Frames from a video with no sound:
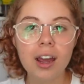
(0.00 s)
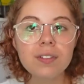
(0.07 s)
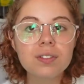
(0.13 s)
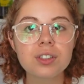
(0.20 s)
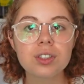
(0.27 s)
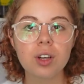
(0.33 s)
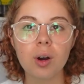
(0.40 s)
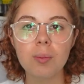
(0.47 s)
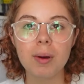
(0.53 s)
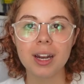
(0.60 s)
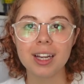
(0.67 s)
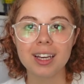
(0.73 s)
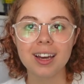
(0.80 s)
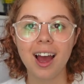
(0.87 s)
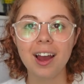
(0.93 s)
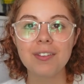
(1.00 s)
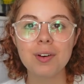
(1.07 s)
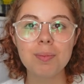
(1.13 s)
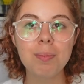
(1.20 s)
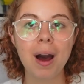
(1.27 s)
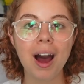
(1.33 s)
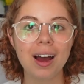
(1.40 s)
have so many. I have
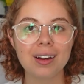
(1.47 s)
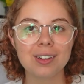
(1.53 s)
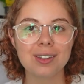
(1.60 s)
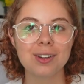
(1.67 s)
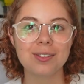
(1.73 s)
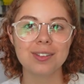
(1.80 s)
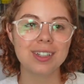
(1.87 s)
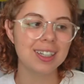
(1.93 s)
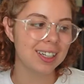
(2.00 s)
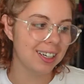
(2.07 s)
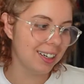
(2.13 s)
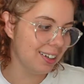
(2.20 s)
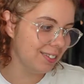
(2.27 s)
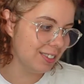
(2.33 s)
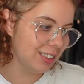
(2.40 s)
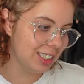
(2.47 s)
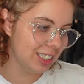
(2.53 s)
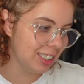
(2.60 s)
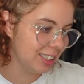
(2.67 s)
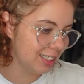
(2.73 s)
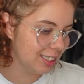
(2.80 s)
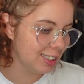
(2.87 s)
a pile over here of
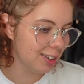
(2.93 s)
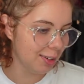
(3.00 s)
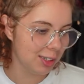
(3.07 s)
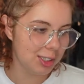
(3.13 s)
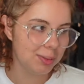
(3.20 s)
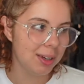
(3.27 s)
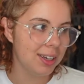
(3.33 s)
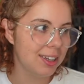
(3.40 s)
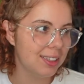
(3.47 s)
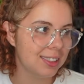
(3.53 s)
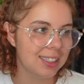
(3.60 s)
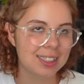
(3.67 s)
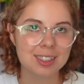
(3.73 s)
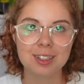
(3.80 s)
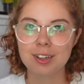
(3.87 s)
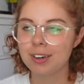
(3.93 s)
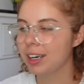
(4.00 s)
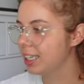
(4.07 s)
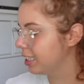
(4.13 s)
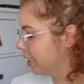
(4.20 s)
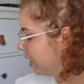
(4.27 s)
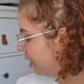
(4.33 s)
just Squishmallows. It's
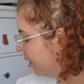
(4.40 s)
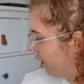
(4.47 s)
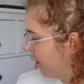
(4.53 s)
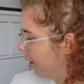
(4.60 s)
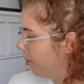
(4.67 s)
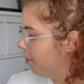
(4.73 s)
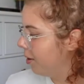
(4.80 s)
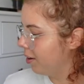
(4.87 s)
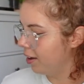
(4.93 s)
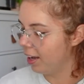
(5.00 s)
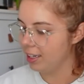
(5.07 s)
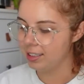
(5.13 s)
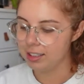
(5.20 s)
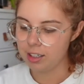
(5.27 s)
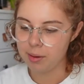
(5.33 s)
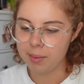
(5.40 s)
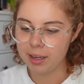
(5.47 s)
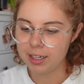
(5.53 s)
crazy. Okay, so my